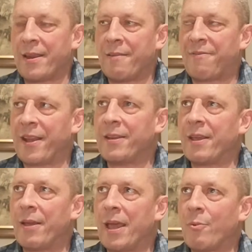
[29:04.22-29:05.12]
to find
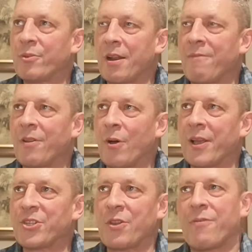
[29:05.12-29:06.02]
it was an awful lot of
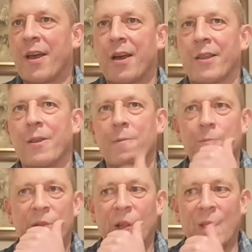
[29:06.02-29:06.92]
stuff that I
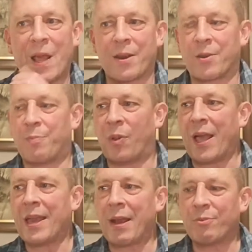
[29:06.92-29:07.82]
learnt
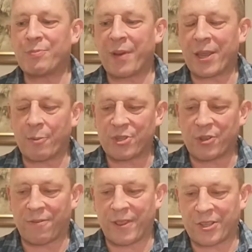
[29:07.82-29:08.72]
playing. I was picking up
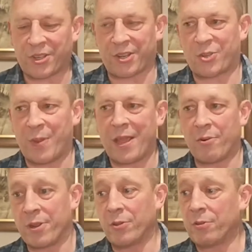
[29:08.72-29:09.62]
stuff for the Strathspey
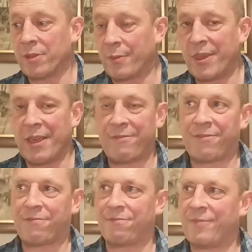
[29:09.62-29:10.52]
reel. I mean,
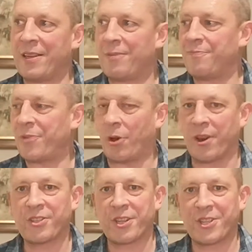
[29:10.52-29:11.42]
they'd
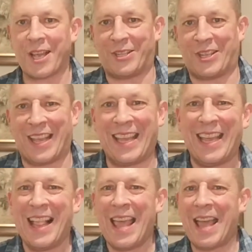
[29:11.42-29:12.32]
hundreds of sets
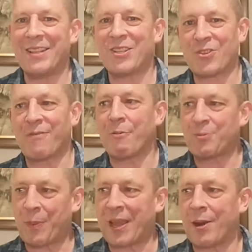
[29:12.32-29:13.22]
and stuff I was
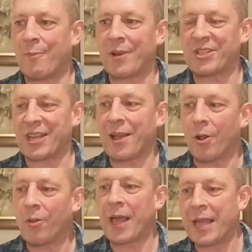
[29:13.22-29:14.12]
picking up
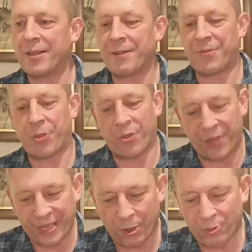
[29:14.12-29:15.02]
myself, and
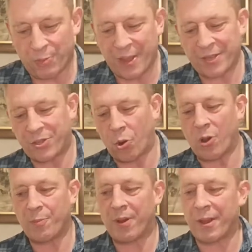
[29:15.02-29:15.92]
things I was being
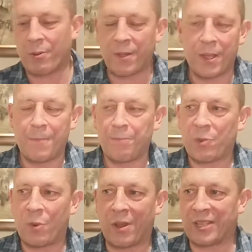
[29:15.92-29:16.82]
taught by,
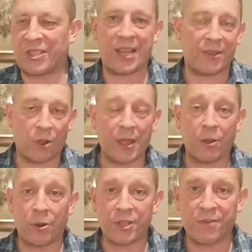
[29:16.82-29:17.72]
well, let's say Dougie
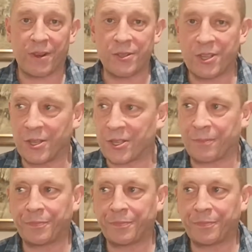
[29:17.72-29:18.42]
Lawrence, for instance.